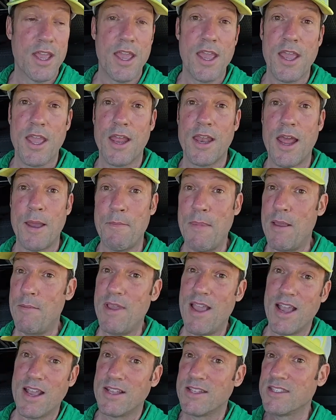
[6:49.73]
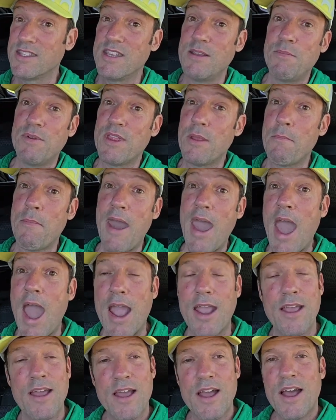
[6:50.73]
and maybe I could sleep in the
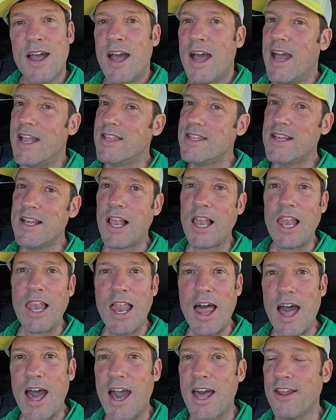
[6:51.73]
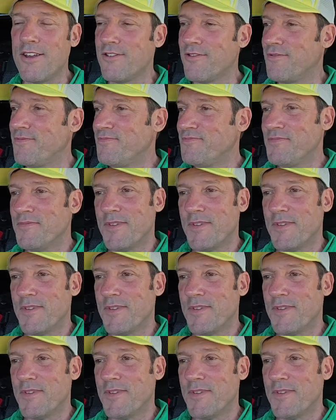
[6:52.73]
back. I did a lot of